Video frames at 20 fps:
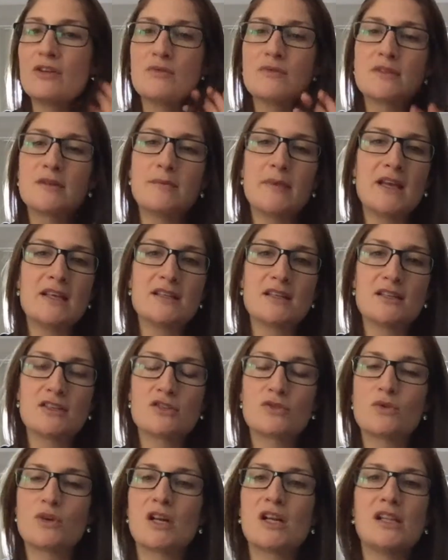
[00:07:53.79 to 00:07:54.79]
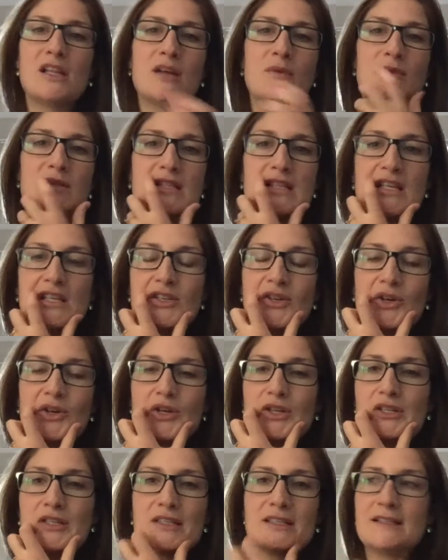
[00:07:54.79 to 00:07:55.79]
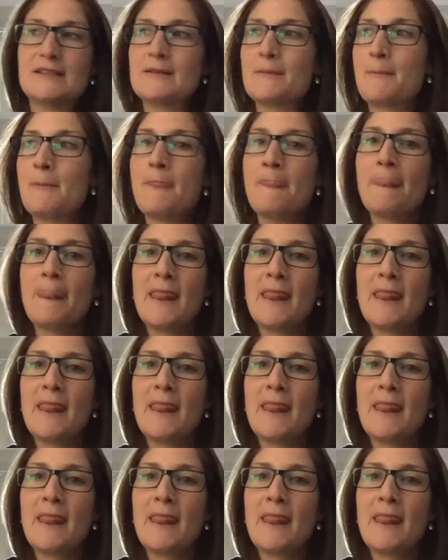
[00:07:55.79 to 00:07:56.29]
It was amazing, snorkeling with sea turtles, and